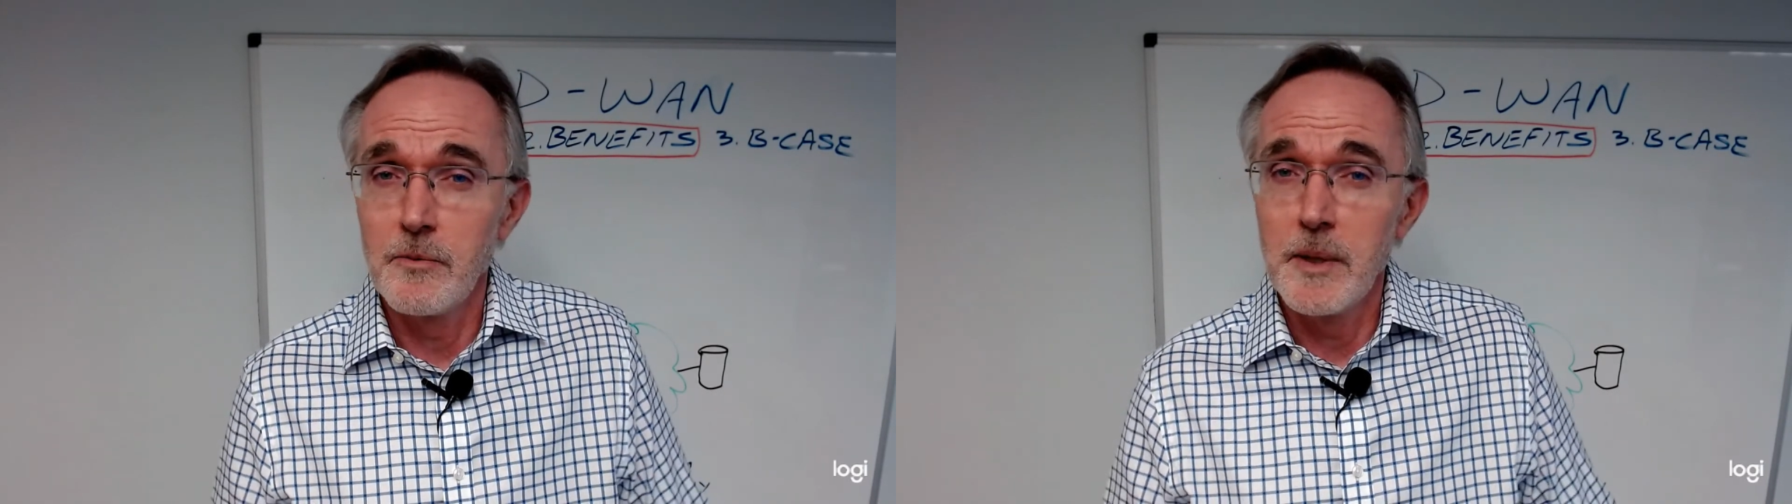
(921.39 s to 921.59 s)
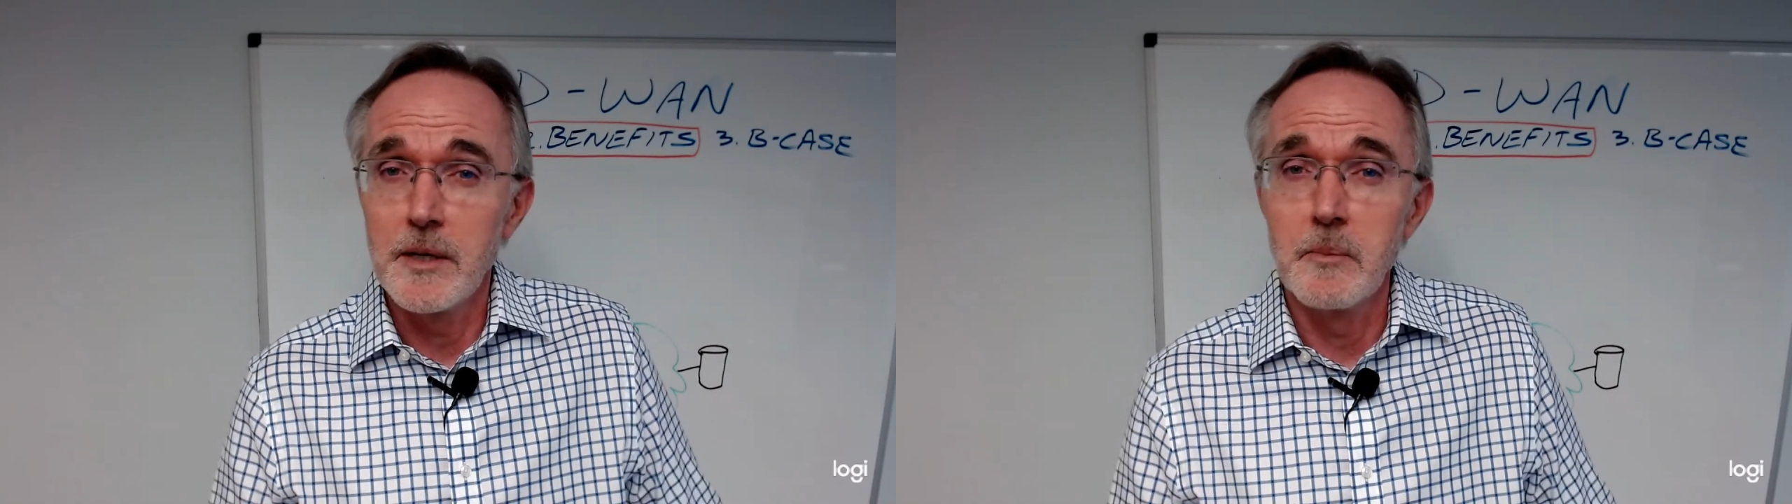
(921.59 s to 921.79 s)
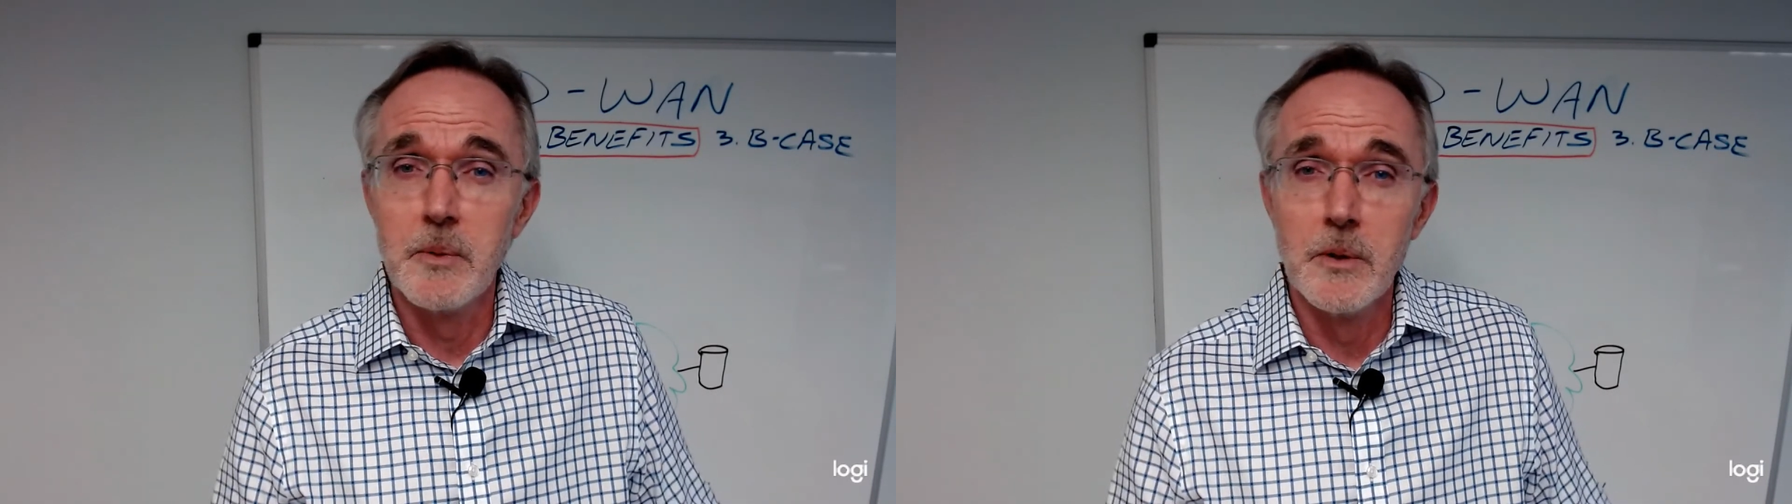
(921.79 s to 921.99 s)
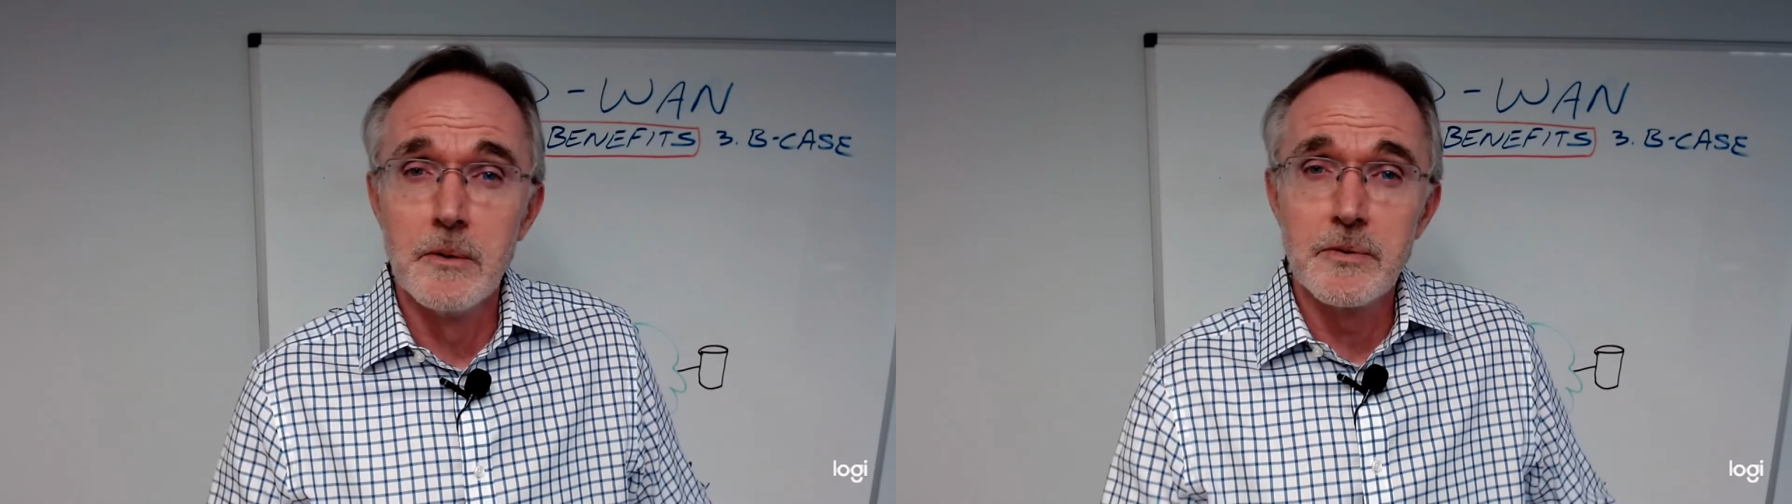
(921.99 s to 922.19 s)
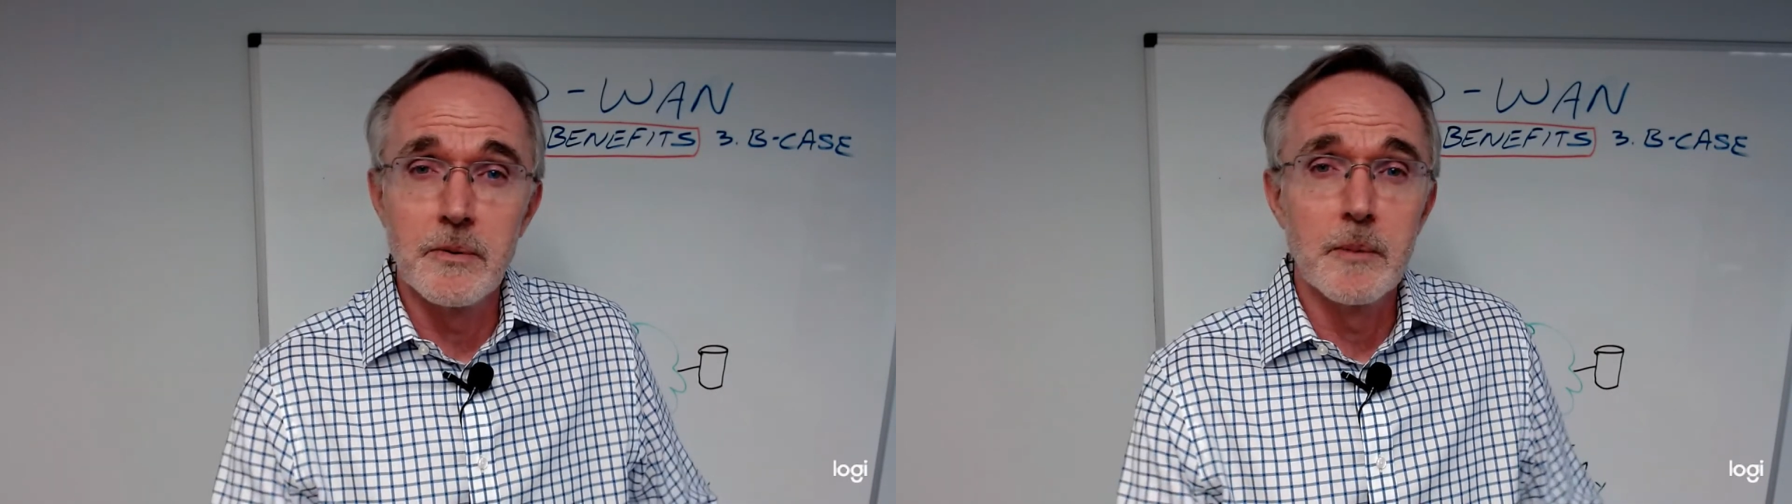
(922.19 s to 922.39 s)
making
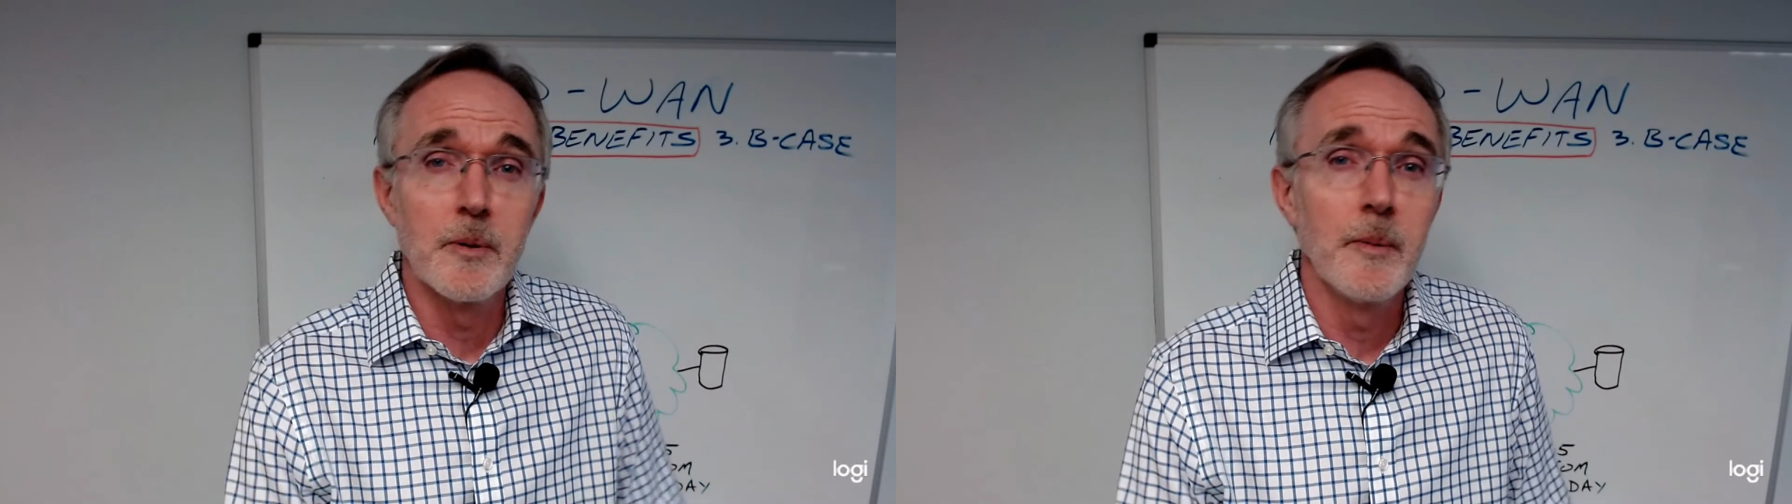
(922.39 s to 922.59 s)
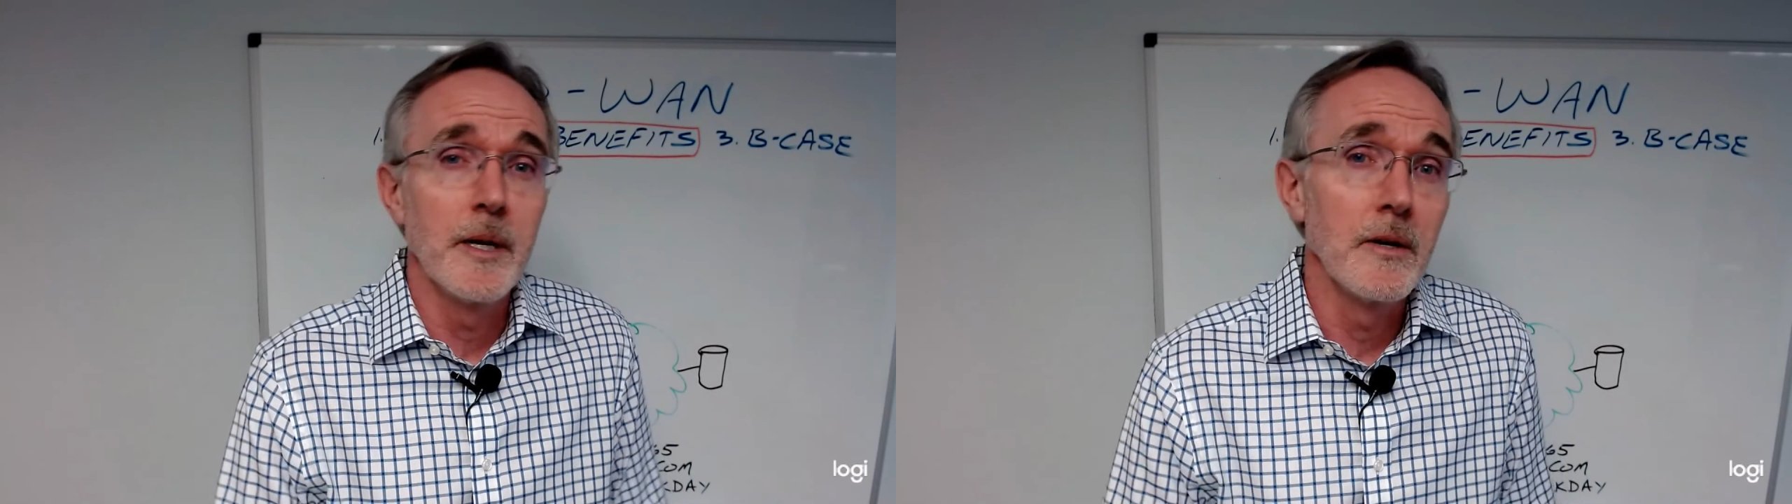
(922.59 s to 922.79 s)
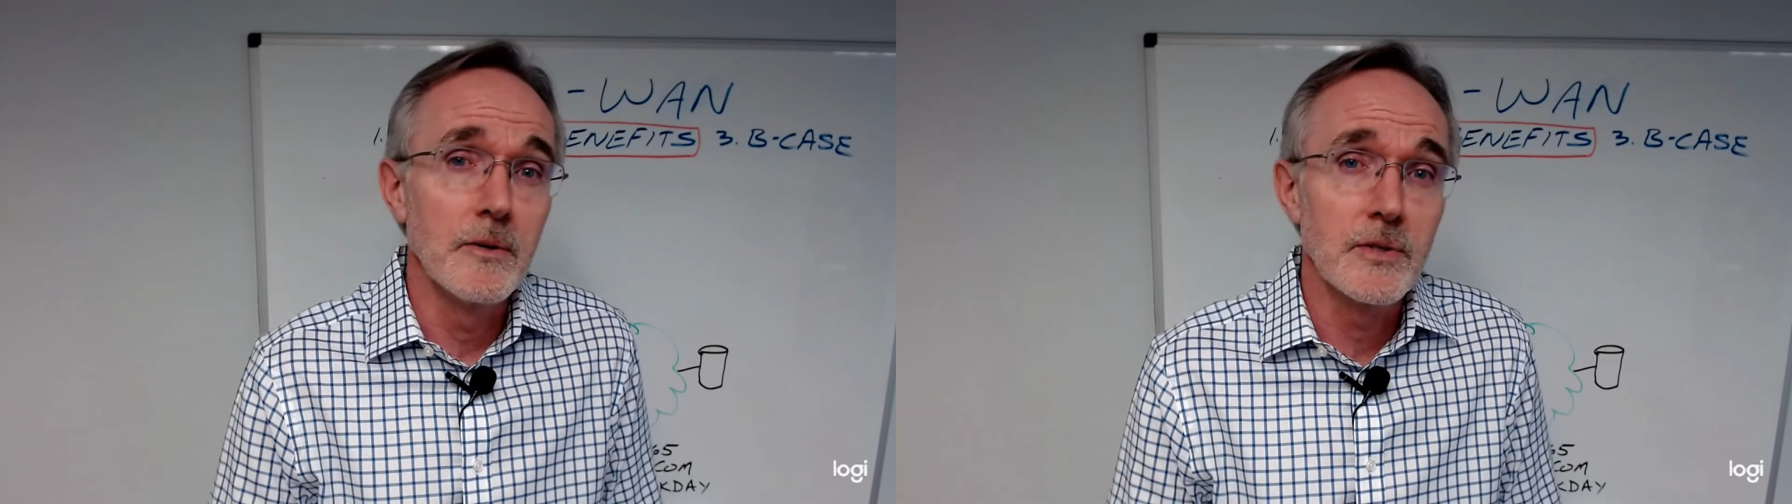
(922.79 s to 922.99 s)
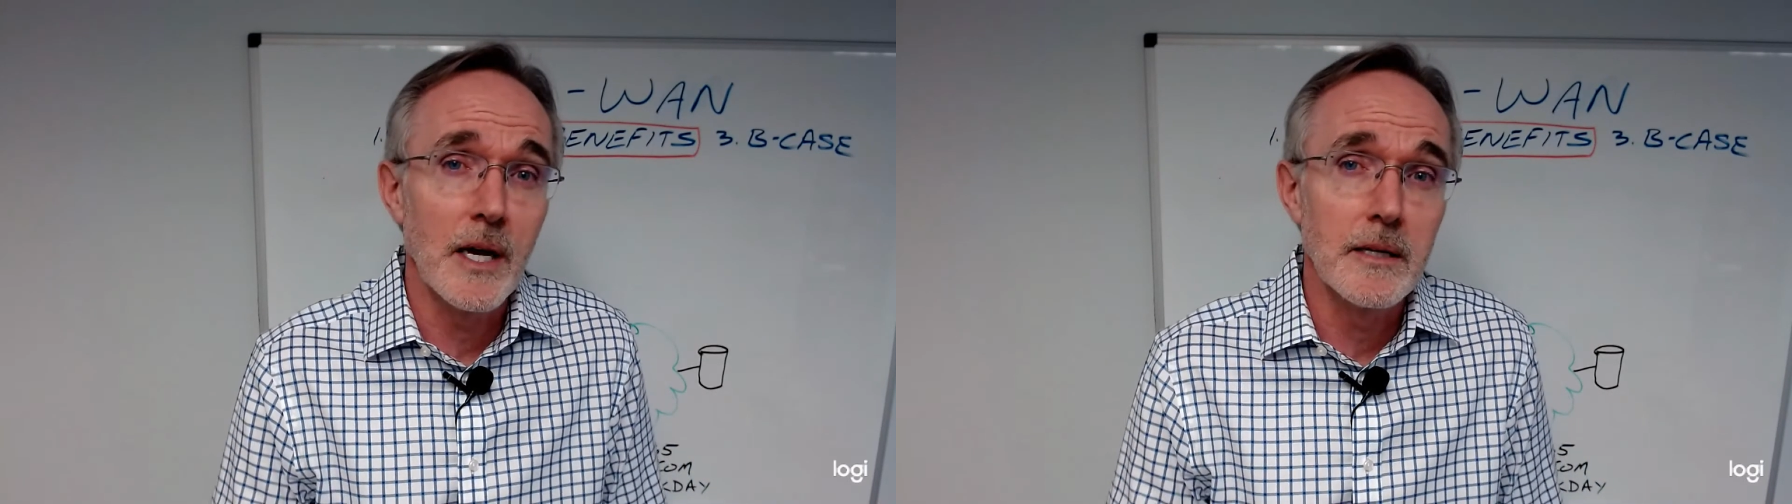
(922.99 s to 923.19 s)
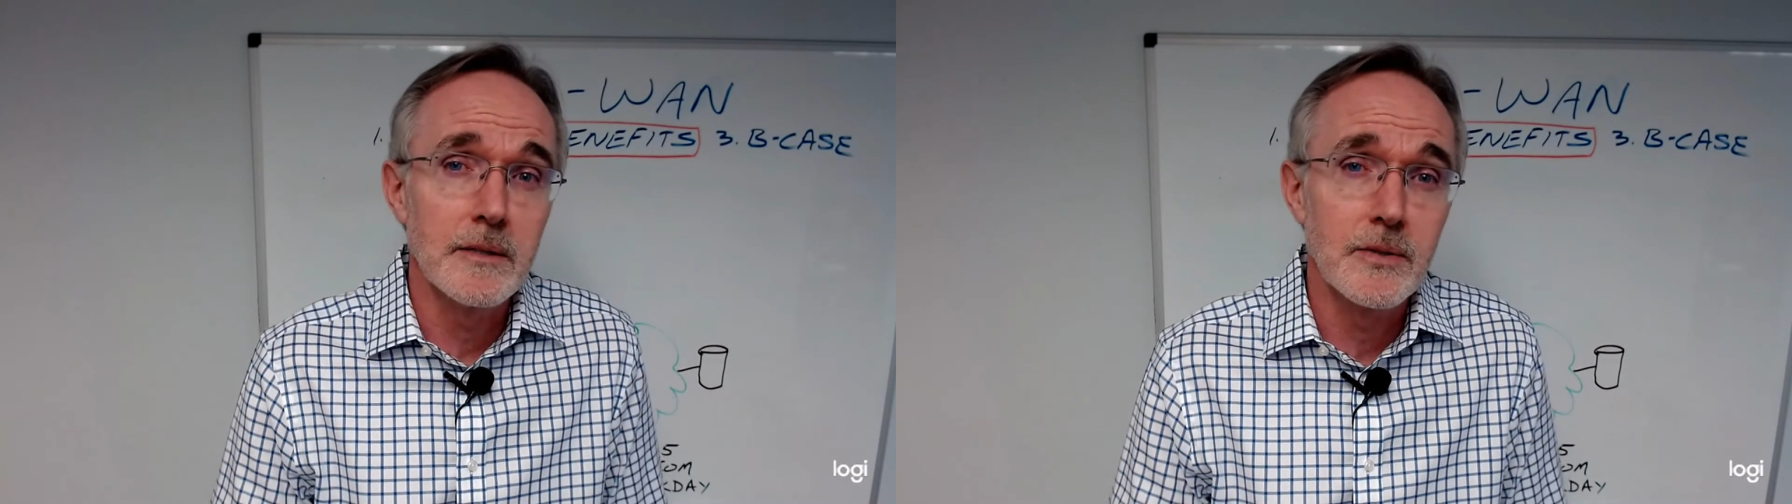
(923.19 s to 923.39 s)
moves or implementing new
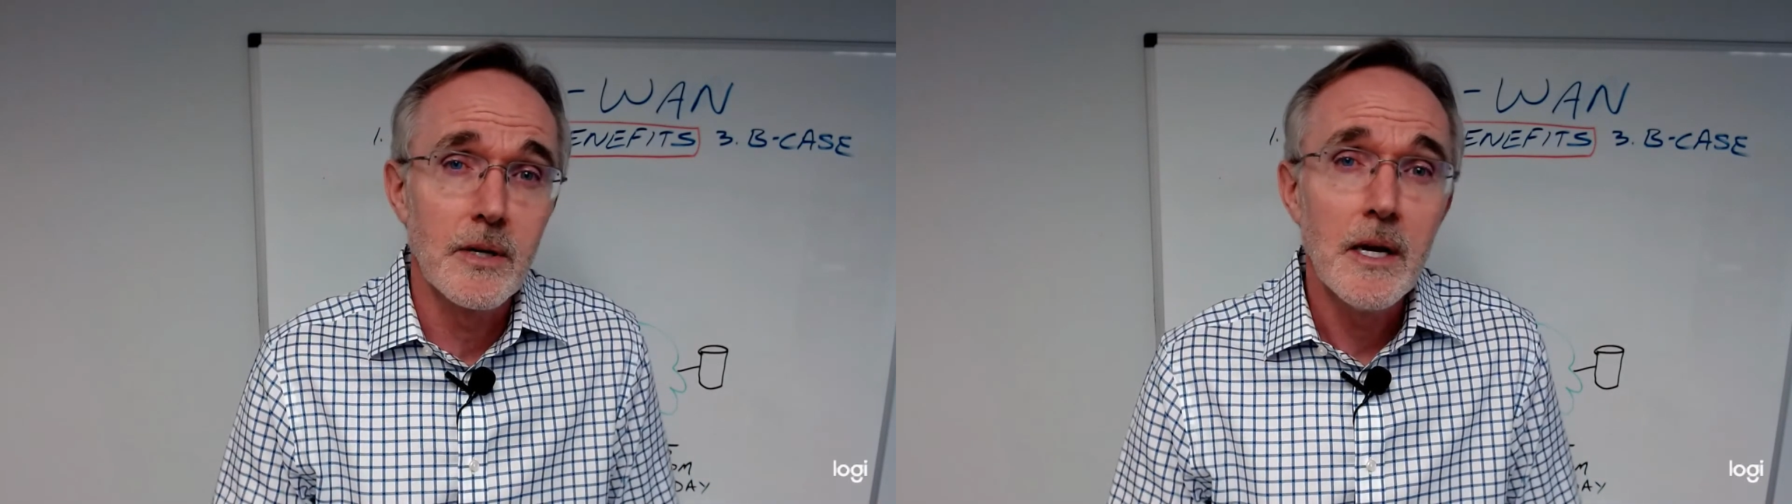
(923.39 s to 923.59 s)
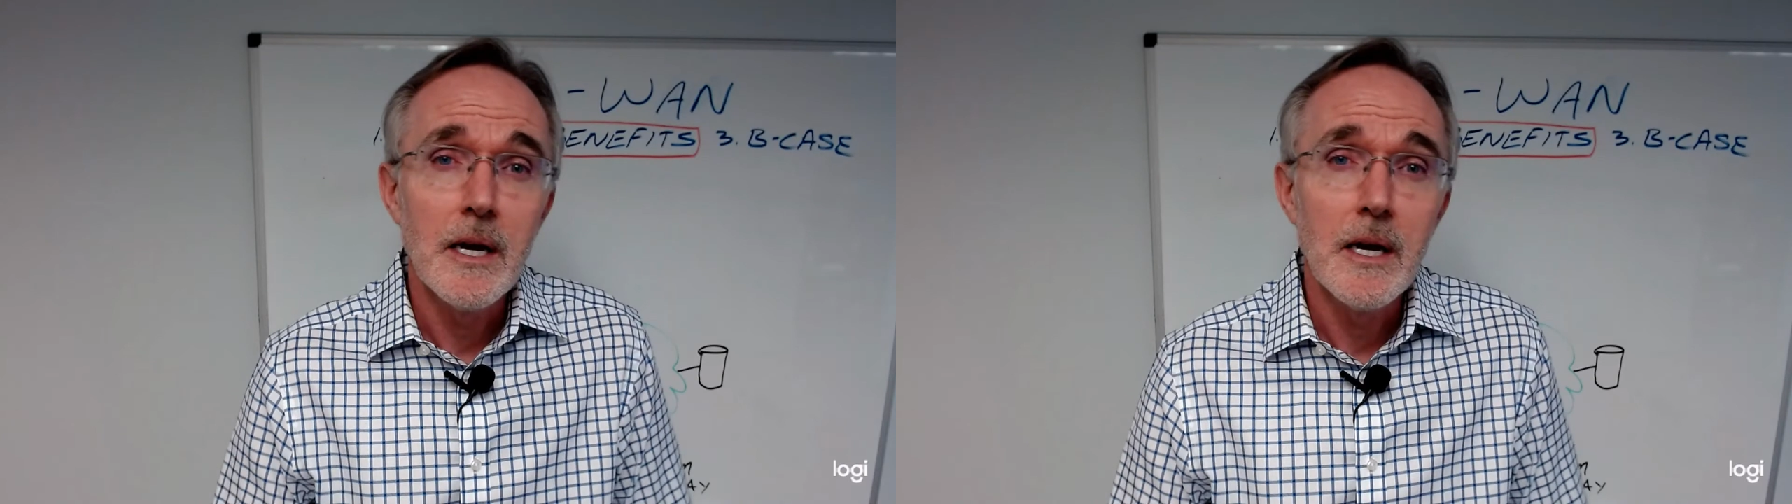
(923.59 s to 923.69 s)
sites.